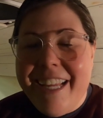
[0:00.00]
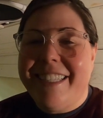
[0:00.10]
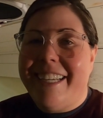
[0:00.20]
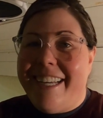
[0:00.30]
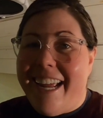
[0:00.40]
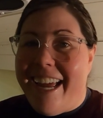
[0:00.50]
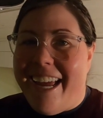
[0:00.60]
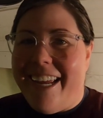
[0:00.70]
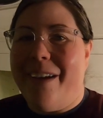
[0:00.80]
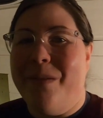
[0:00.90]

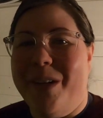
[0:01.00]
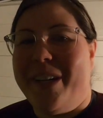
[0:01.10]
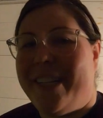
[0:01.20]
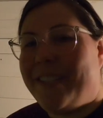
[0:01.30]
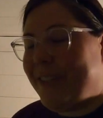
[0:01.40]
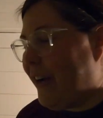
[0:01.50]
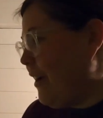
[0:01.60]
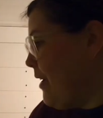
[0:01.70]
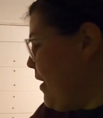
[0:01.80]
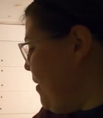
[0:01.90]
Today, we're gonna
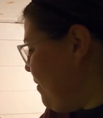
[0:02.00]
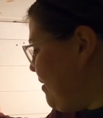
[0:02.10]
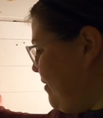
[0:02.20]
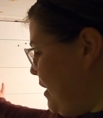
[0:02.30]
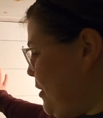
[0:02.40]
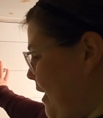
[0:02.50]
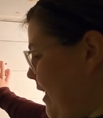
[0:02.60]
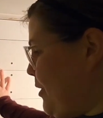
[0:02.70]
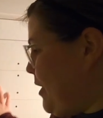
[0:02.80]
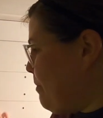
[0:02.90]
start with finishing the
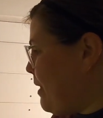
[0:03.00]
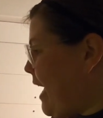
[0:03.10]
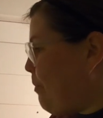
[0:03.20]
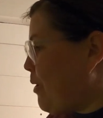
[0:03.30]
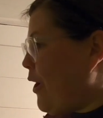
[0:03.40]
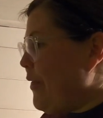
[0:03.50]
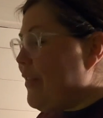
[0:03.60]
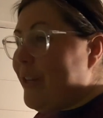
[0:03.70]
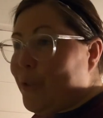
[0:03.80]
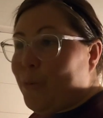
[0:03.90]
shiplap on
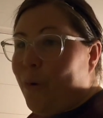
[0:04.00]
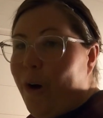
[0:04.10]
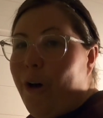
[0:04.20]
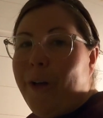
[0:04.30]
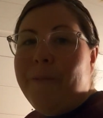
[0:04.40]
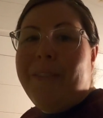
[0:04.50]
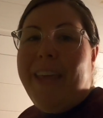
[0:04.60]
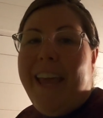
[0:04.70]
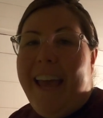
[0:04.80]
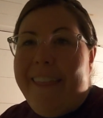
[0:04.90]
this wall
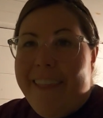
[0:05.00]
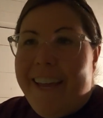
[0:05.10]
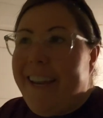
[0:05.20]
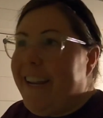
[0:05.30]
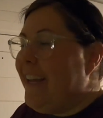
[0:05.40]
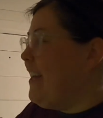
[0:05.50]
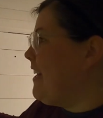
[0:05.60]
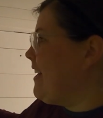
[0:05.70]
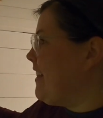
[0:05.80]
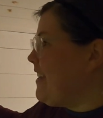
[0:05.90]
and then
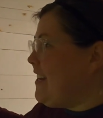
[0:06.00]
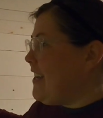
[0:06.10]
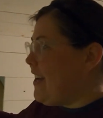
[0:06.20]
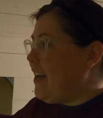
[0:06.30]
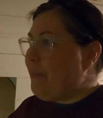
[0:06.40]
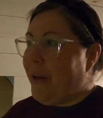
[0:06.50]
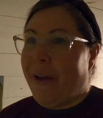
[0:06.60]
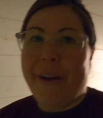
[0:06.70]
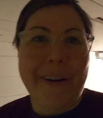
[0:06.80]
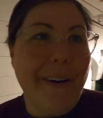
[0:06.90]
cleaning up
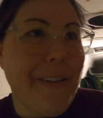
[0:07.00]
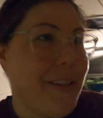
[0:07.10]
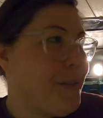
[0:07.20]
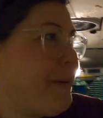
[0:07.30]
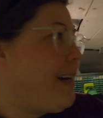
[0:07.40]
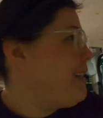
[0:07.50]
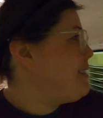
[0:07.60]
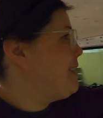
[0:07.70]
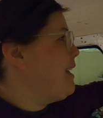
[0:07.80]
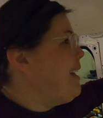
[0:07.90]
all the spots
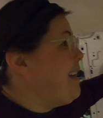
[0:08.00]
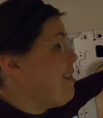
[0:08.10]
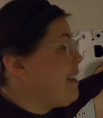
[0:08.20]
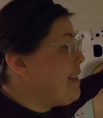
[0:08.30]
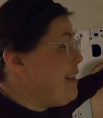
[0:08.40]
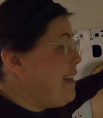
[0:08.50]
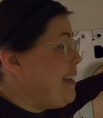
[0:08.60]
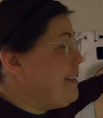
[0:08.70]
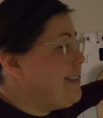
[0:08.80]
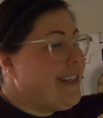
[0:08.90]
like
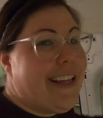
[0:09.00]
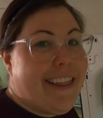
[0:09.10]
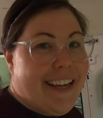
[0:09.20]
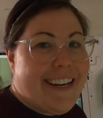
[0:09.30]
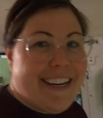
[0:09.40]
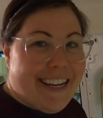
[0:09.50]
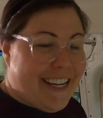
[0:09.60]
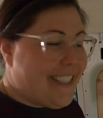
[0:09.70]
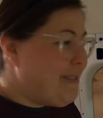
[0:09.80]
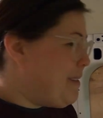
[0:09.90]
this that
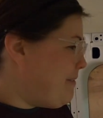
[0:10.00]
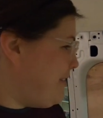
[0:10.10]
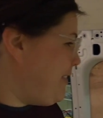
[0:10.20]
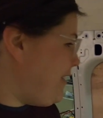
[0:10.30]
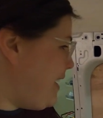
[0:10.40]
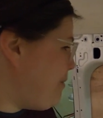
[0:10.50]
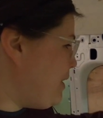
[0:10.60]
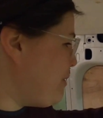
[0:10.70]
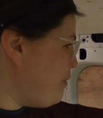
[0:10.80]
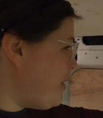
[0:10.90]
need to be filled in
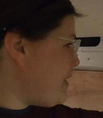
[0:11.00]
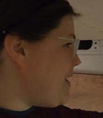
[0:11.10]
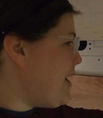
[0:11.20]
with wood